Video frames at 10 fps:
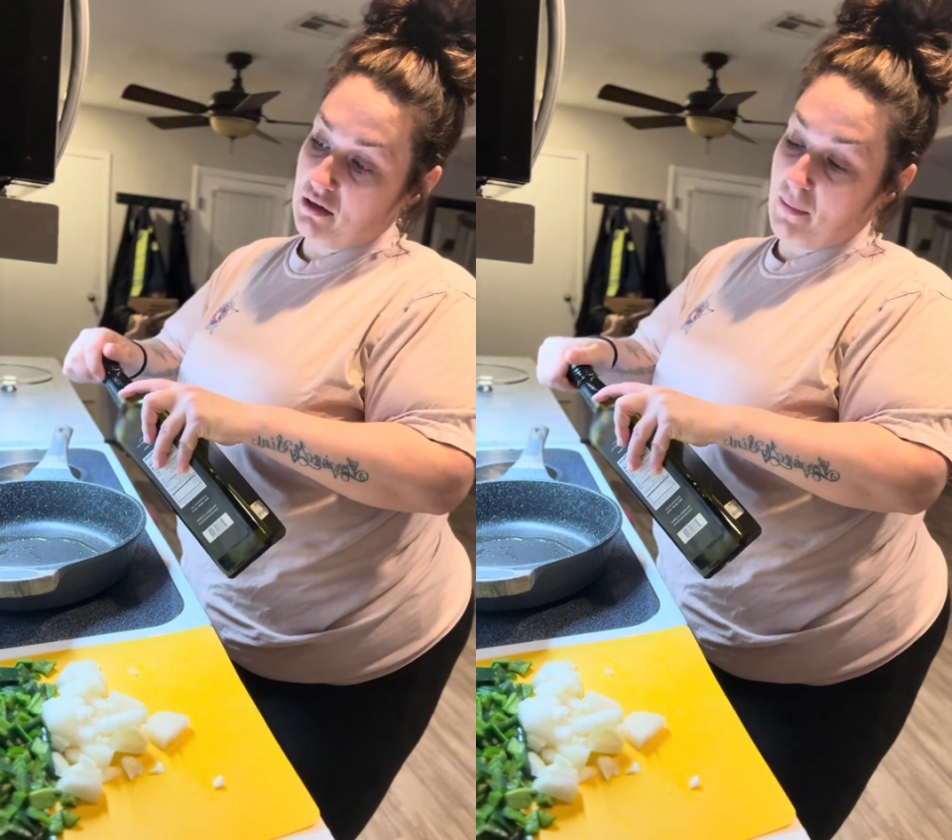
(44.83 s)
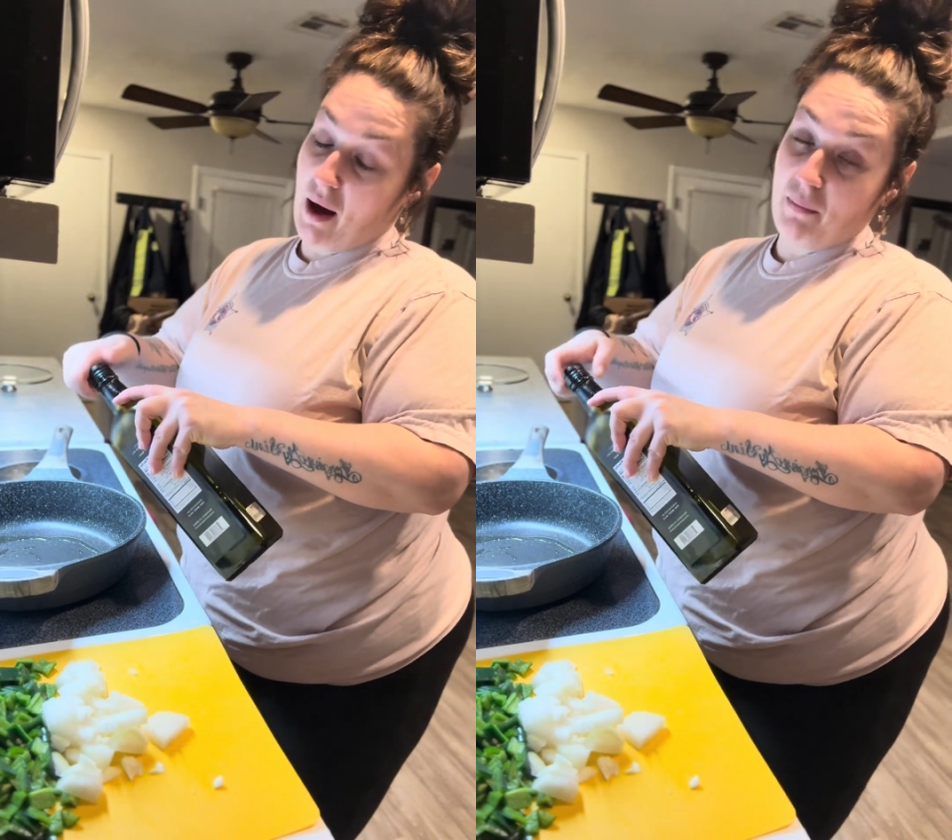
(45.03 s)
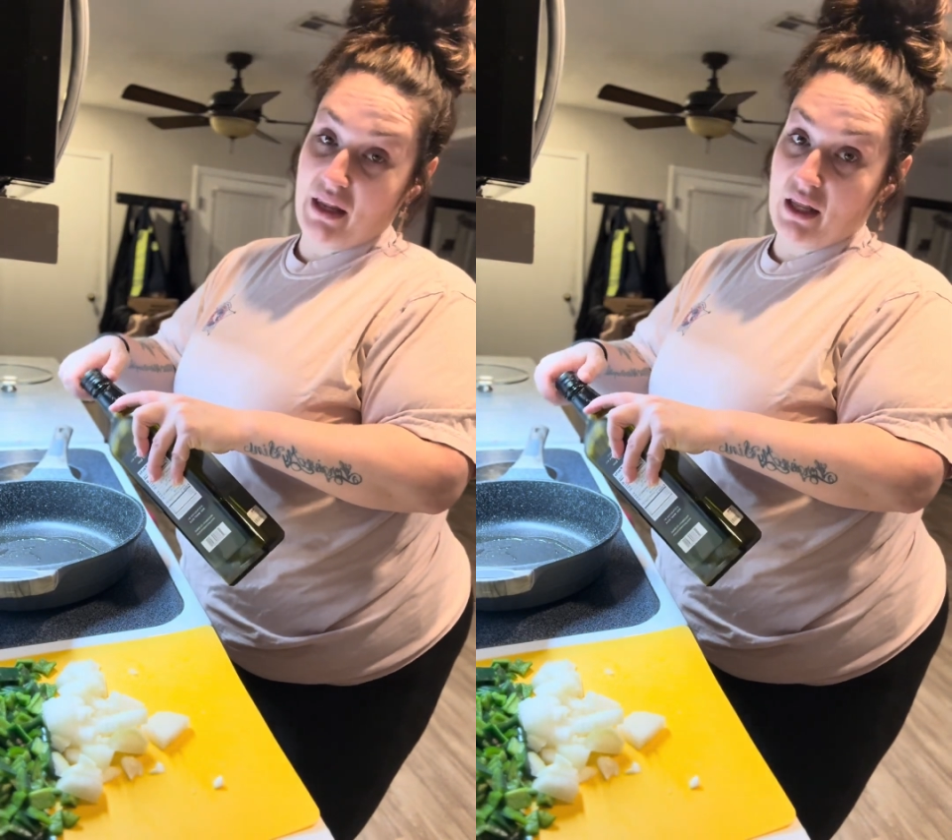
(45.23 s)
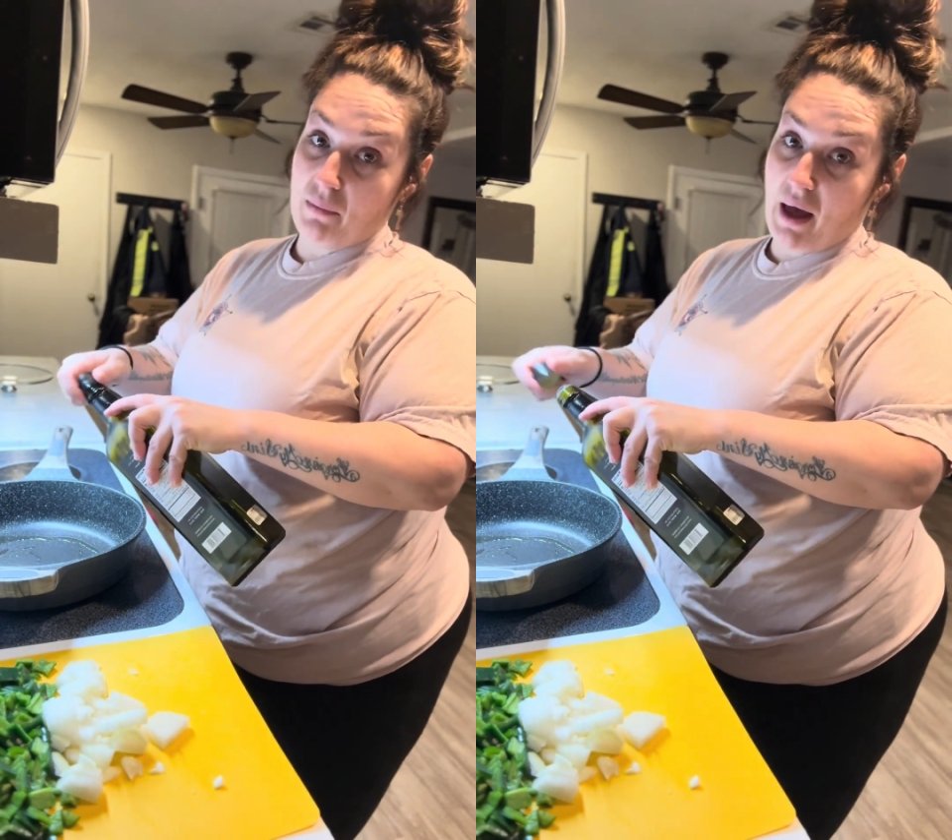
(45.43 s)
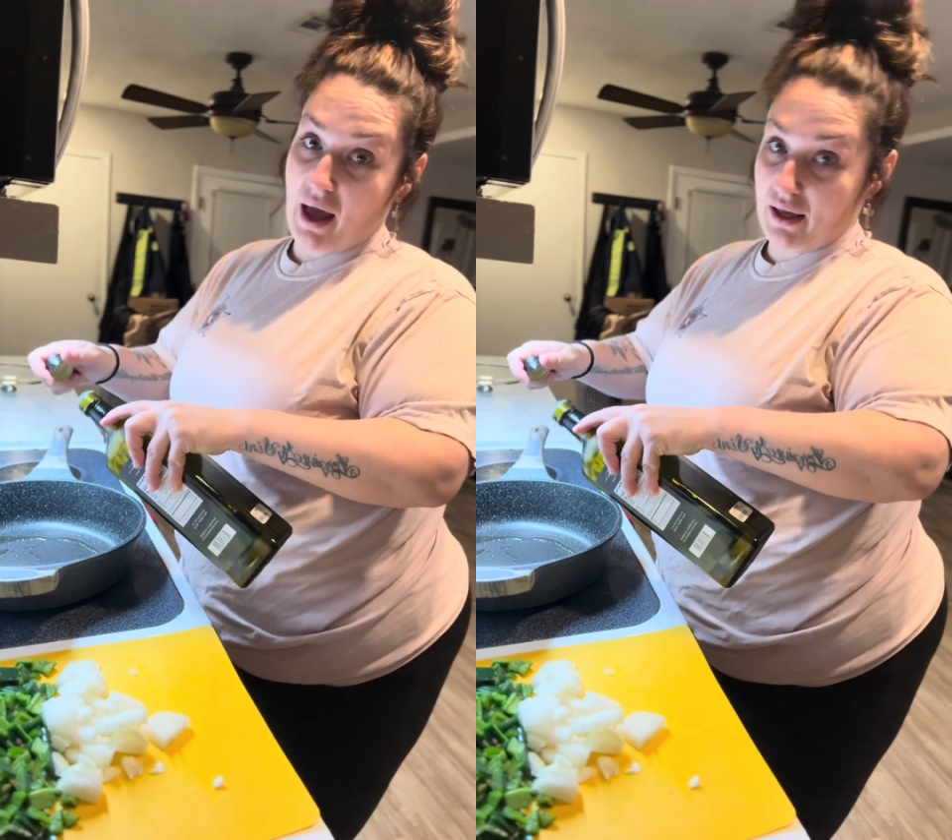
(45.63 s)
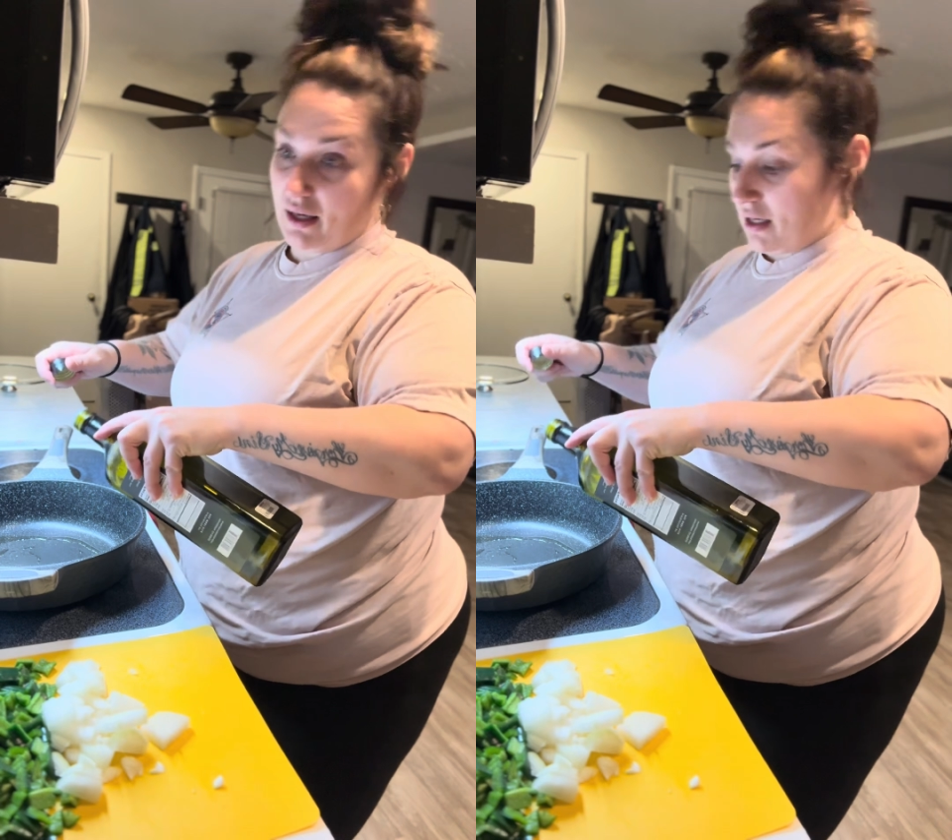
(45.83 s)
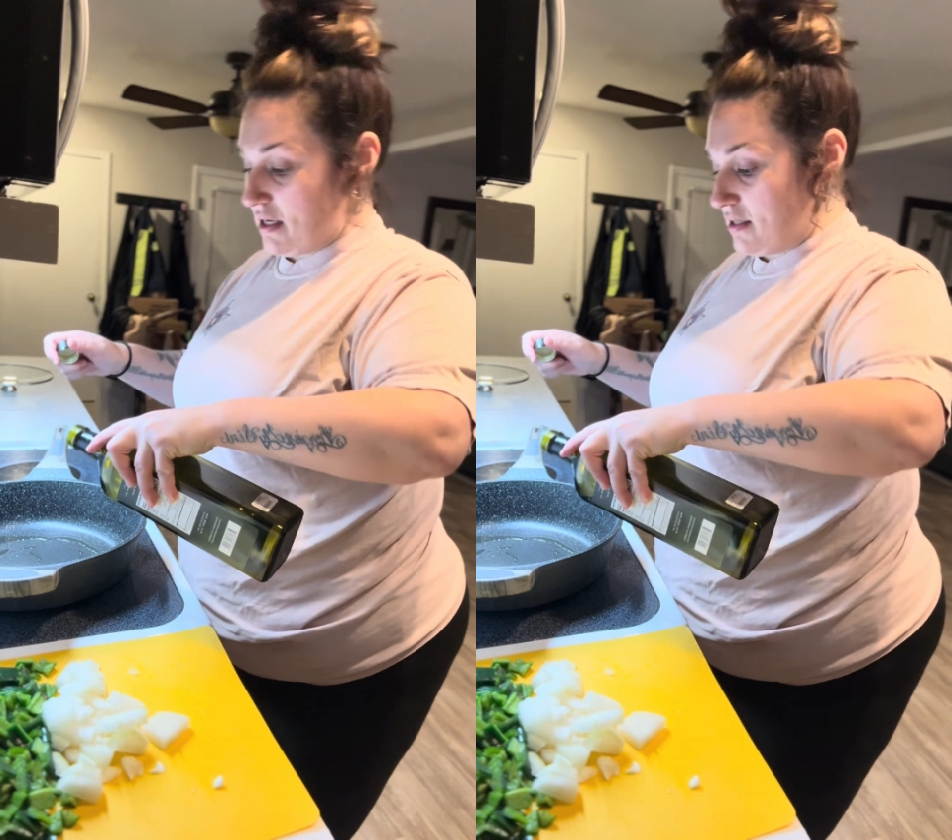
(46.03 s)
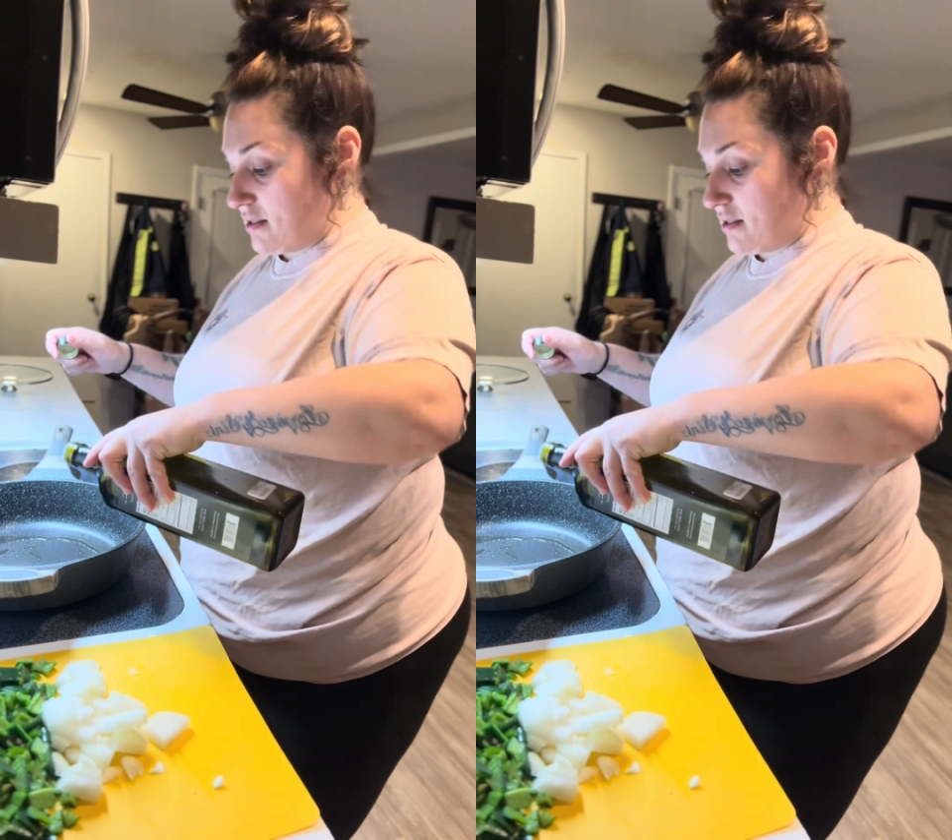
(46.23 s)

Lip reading: about medium-high heat.